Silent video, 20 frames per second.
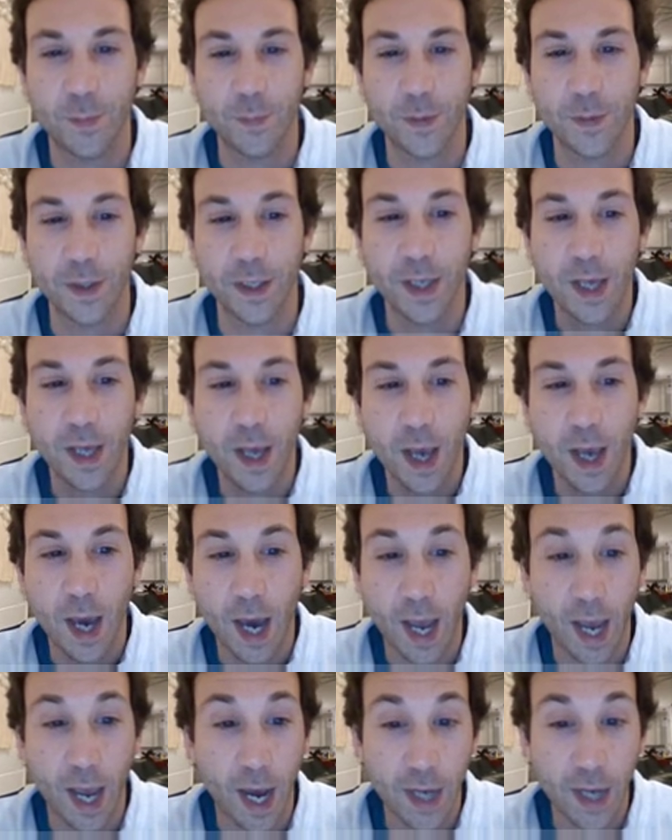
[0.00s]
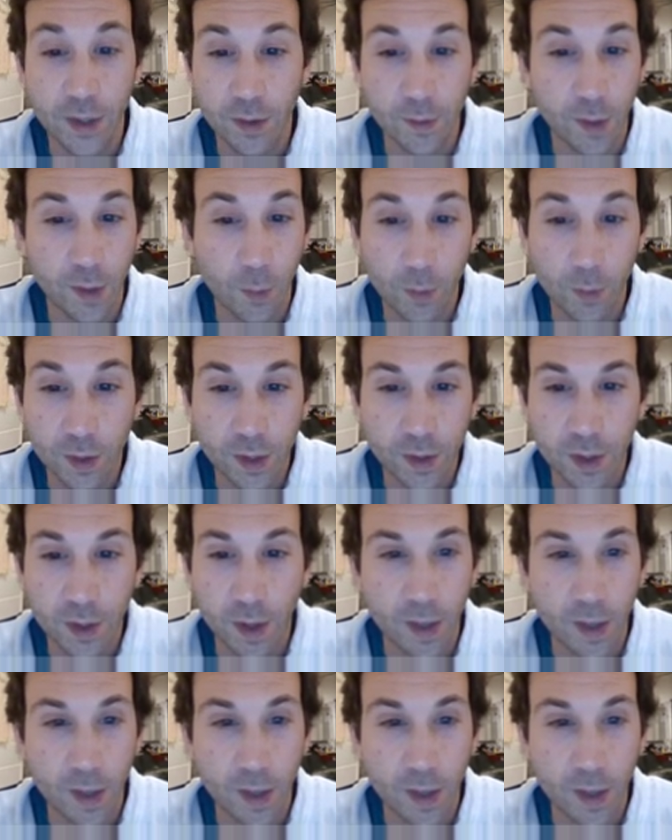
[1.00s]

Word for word: But I, I don't. I really don't know.